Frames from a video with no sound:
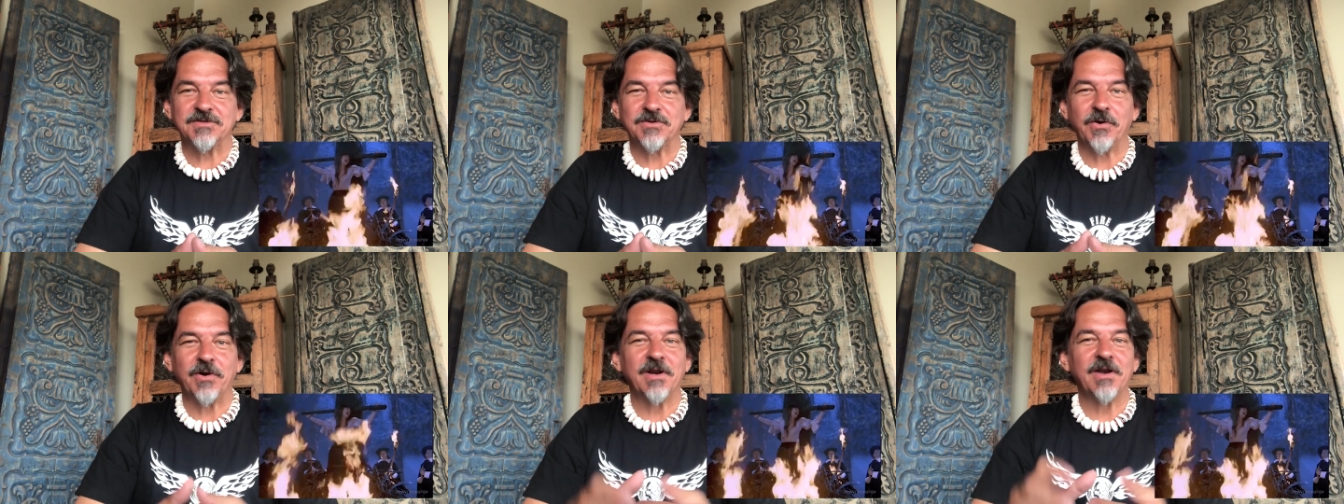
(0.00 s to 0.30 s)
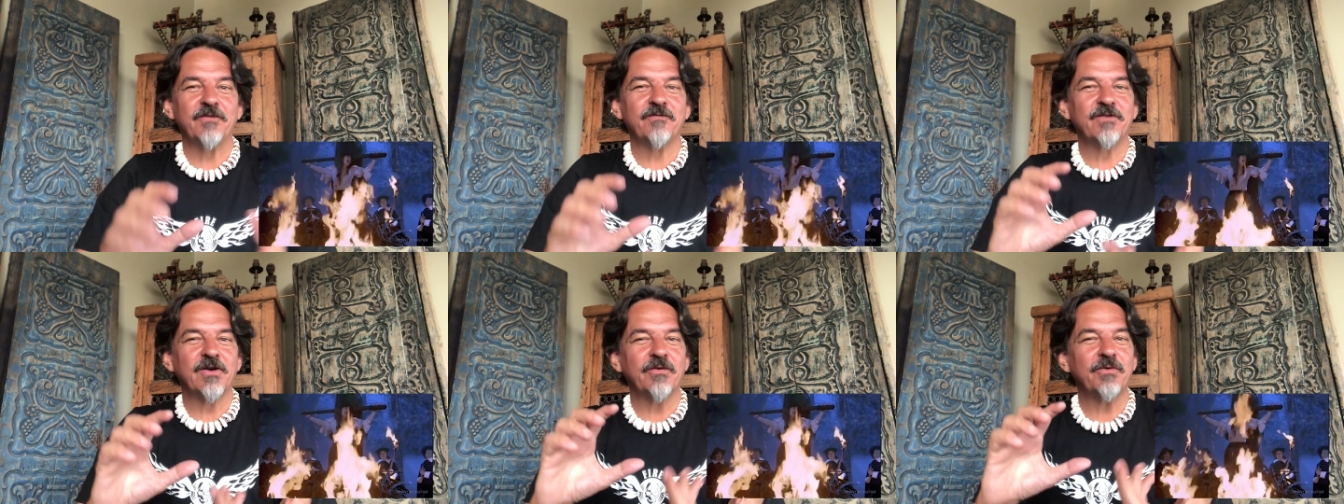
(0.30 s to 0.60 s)
So in
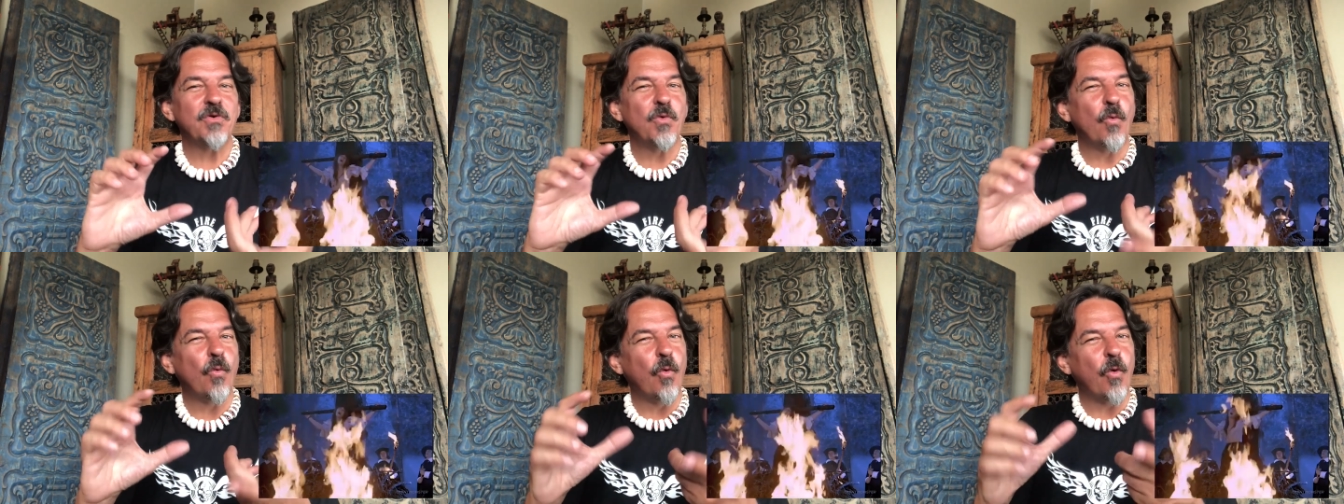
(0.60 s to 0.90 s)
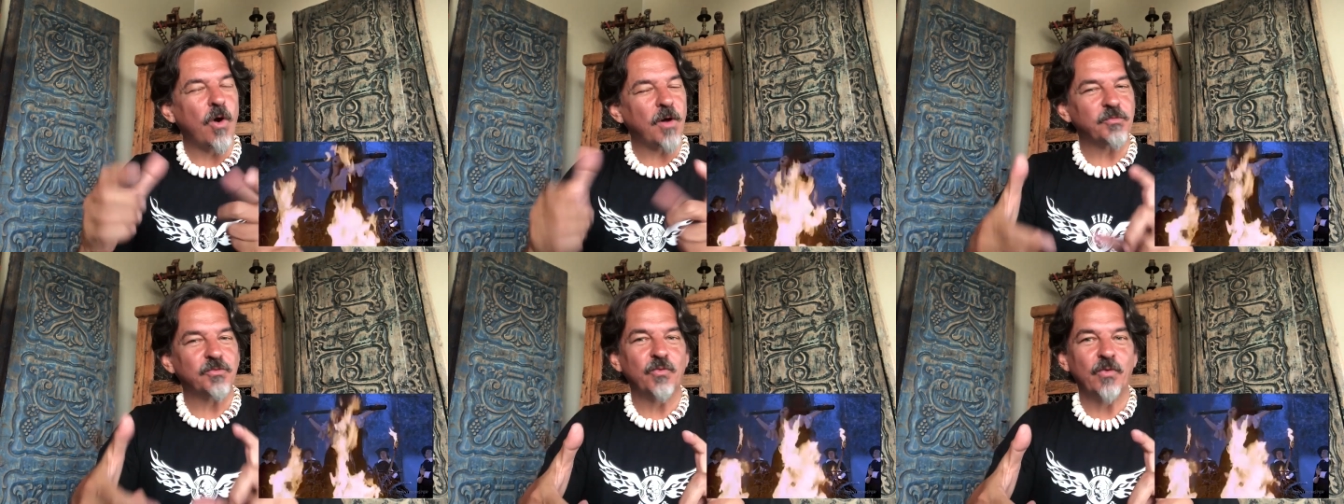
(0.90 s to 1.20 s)
a very
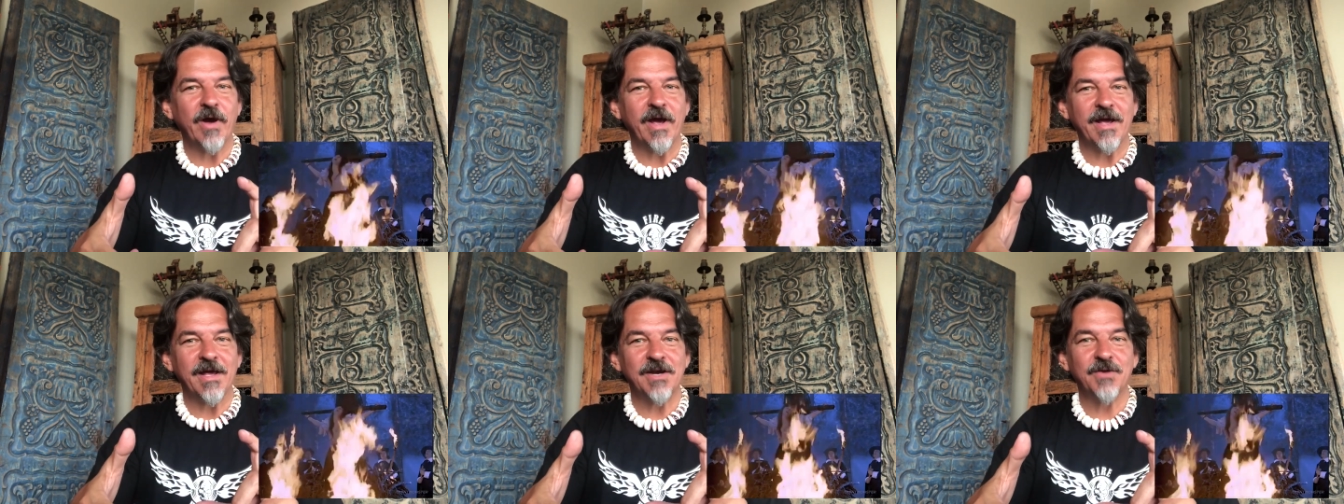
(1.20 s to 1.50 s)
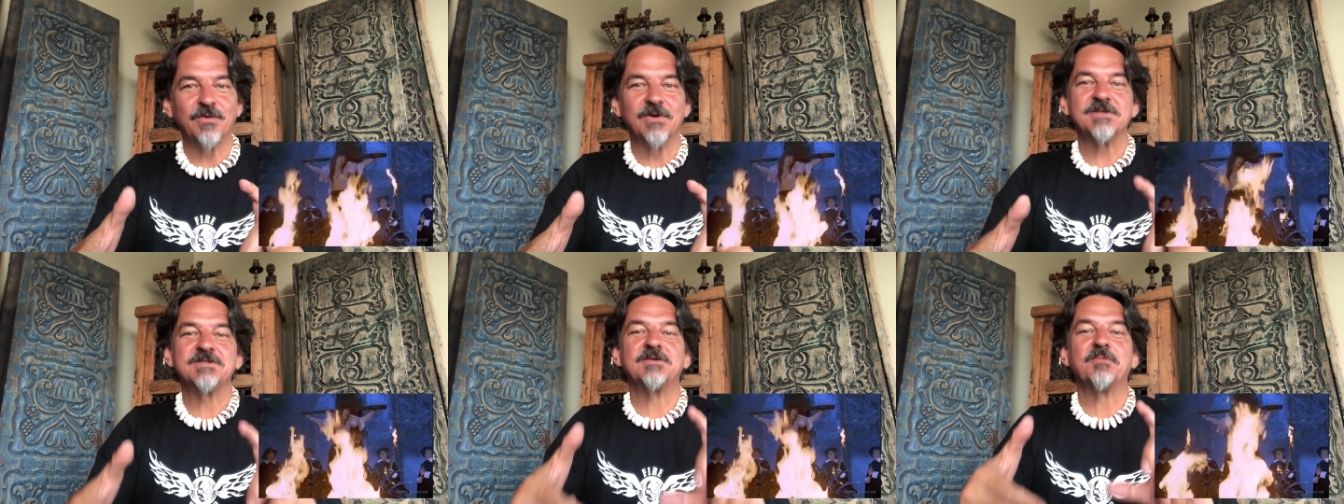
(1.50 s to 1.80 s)
warped way,
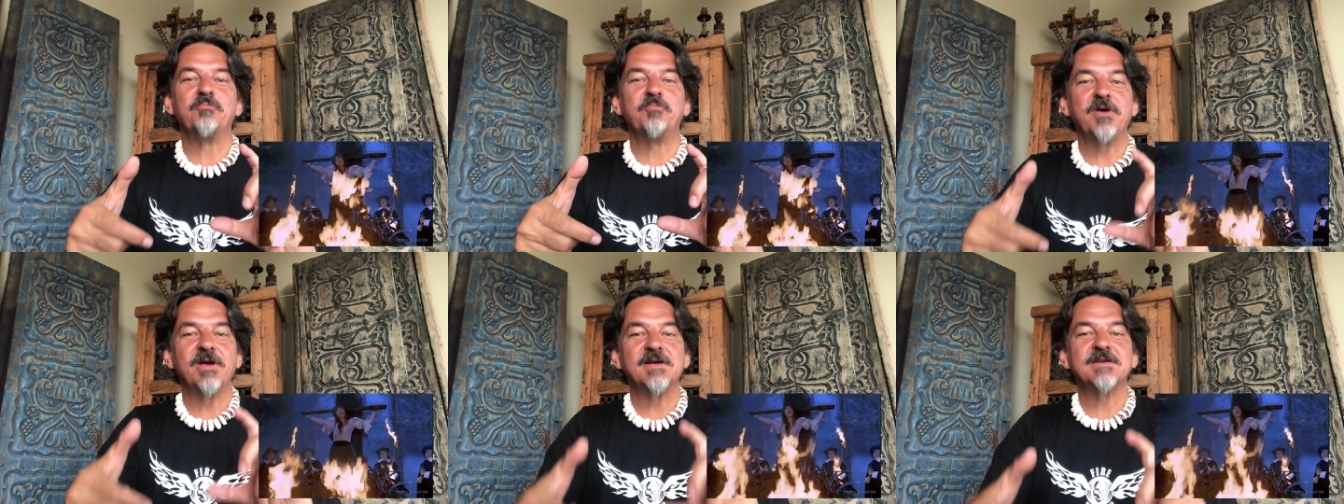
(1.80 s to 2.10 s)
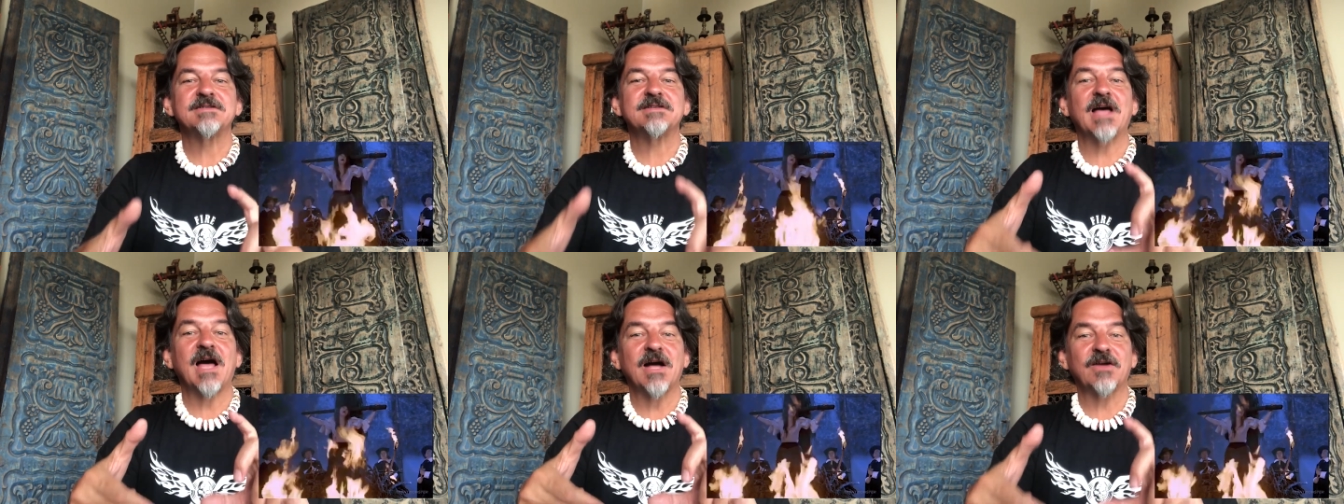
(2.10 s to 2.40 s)
it was the
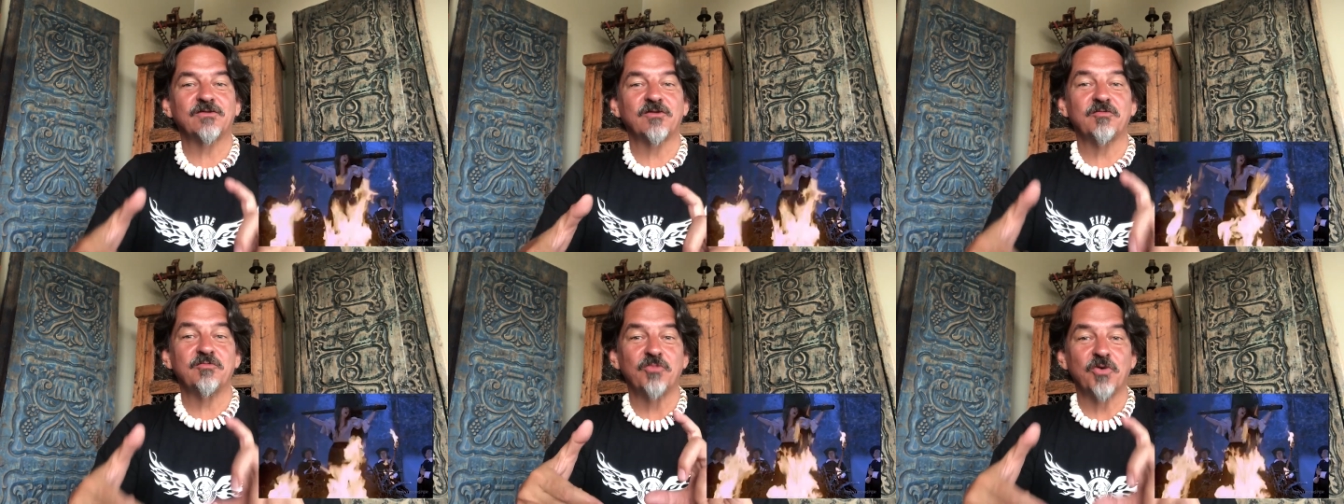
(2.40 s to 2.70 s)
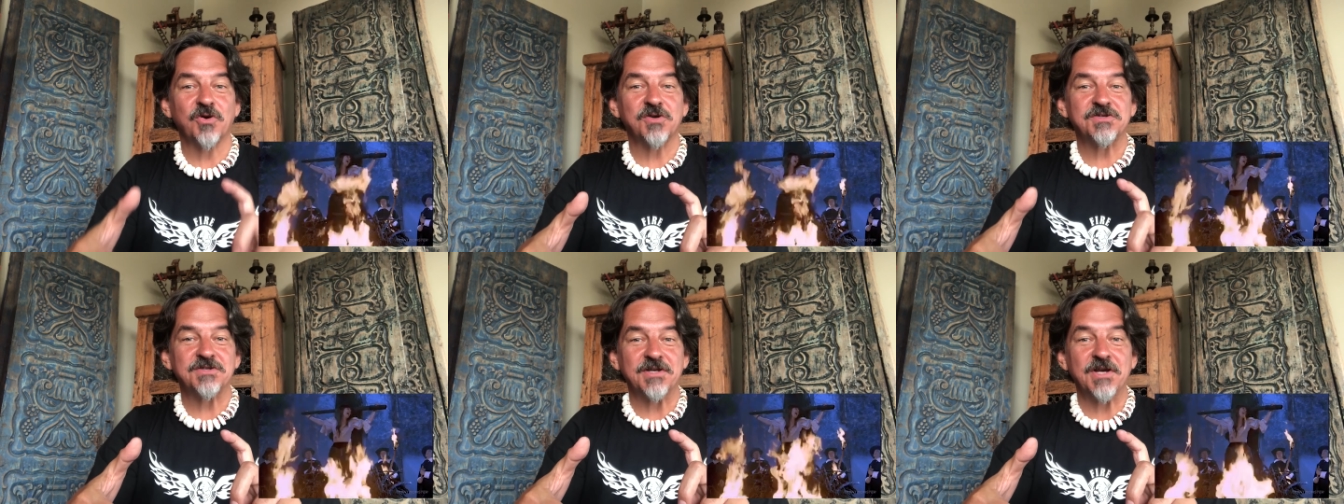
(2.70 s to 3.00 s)
biggest act of
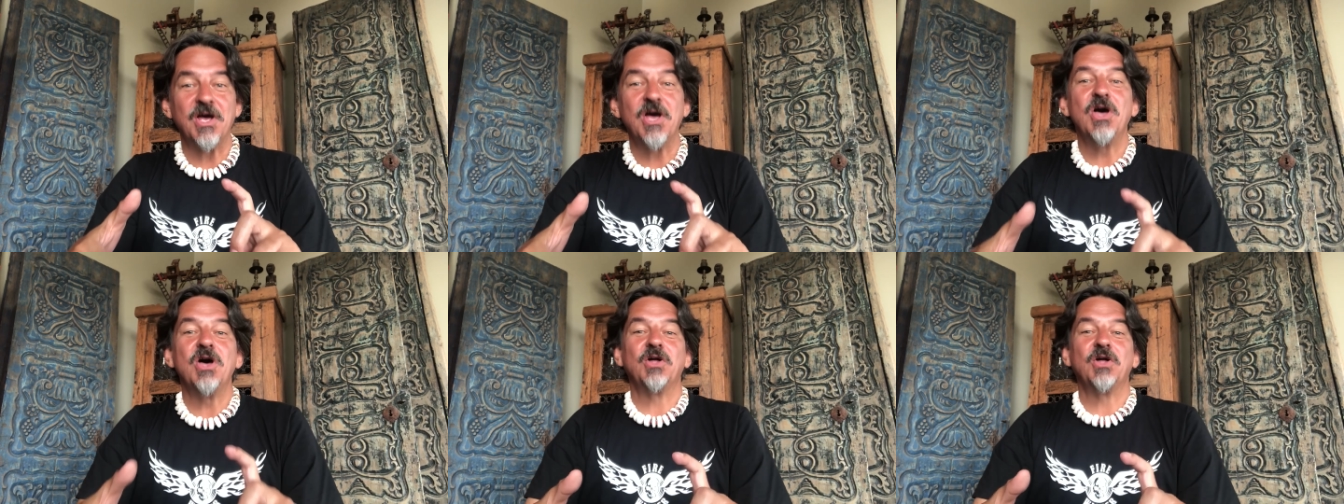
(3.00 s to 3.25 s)
mercy